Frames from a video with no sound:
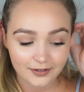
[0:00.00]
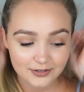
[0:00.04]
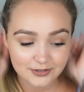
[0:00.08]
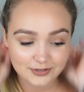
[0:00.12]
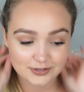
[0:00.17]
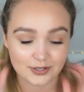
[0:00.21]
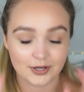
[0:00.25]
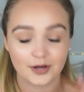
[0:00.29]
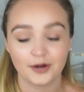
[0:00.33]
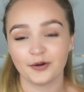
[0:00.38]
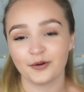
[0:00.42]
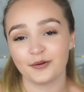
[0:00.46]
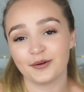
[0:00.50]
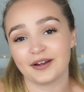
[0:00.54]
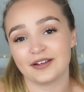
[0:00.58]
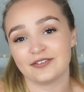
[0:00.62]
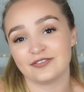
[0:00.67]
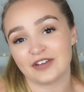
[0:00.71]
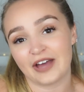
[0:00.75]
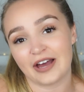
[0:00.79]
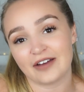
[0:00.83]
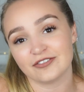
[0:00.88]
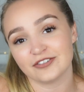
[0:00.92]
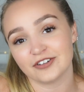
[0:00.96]
So
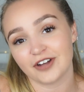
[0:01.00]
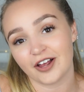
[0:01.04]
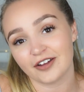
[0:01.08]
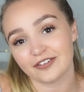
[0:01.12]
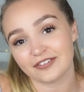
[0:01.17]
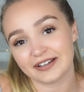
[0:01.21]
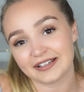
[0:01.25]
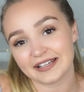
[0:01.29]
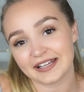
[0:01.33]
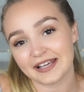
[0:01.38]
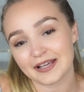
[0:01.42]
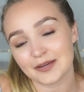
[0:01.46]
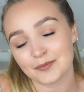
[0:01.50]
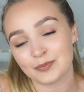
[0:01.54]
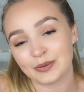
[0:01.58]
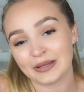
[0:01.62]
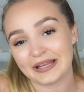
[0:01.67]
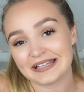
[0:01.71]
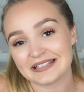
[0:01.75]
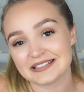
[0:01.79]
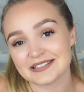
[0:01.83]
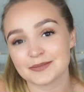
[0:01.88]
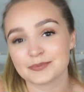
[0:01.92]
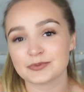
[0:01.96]
if you haven't already,
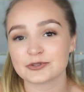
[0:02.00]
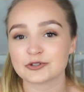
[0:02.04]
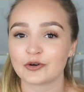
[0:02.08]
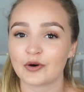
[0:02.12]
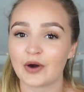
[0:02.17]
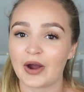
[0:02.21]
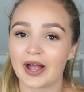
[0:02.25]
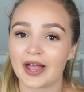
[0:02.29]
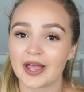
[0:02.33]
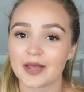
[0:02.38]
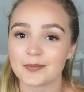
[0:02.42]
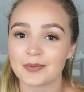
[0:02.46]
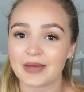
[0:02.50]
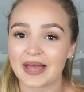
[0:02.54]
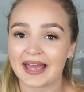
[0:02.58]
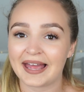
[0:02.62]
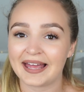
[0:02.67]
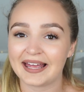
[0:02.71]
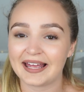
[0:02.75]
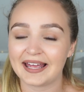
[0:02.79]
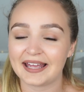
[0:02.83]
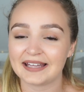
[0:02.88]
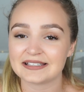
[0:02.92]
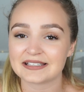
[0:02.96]
please subscribe,
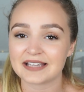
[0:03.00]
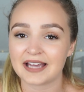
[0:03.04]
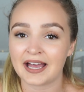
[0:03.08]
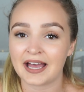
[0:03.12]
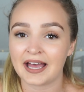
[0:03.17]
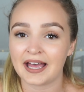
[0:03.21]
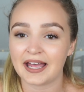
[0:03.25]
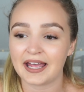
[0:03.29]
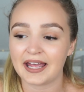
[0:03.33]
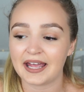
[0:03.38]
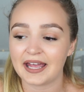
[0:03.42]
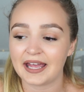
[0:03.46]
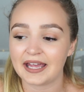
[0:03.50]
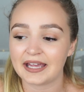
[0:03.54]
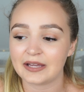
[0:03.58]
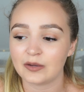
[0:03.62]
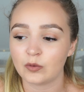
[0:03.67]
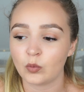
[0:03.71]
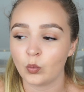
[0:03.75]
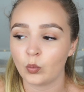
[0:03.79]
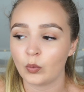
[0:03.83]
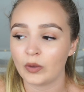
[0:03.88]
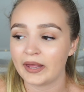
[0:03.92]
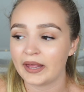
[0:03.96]
and
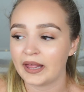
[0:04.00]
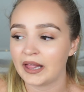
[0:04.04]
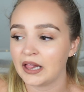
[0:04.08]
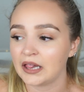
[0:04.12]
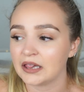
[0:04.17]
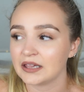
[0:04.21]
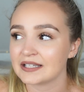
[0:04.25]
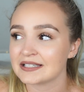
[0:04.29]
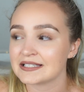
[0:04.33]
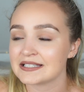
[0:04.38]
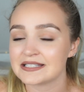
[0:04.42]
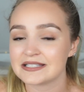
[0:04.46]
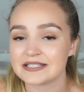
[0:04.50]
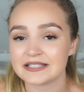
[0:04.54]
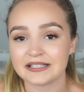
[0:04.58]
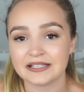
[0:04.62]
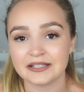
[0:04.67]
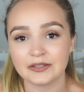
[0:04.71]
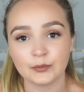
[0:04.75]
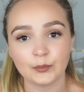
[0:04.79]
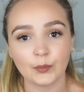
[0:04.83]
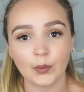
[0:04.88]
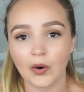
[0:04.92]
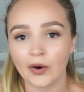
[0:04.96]
I will see
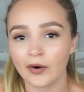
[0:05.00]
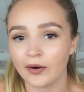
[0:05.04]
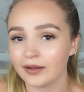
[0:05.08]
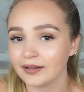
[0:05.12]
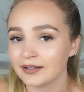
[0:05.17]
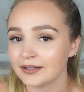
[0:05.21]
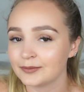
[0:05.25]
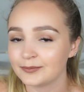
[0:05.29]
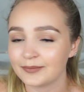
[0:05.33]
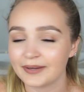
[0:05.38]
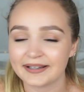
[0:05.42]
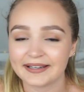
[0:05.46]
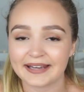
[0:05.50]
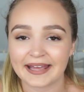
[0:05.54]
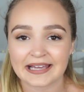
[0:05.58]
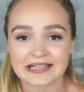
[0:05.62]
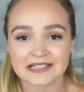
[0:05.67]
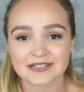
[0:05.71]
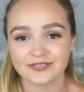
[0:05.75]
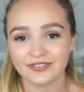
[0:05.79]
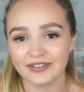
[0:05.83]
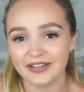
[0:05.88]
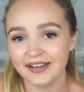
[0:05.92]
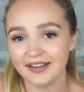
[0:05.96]
you all in my
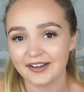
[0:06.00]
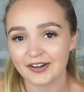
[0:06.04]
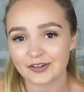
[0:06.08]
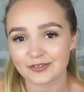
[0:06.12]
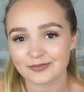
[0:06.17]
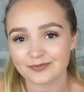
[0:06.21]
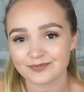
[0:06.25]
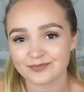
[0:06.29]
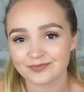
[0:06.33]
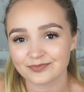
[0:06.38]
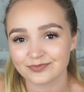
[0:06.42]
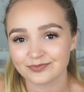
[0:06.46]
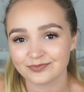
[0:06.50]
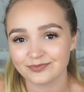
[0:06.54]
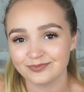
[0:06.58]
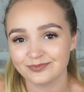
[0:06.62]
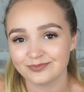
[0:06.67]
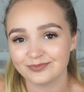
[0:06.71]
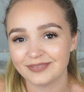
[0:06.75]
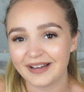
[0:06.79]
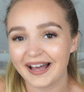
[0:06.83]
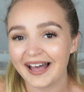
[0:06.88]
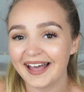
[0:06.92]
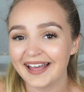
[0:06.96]
next video.
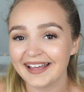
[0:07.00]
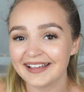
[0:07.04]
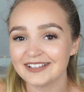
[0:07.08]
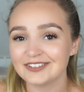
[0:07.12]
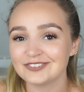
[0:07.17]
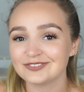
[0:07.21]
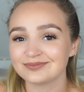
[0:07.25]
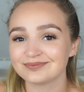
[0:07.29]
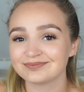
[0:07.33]
Bye!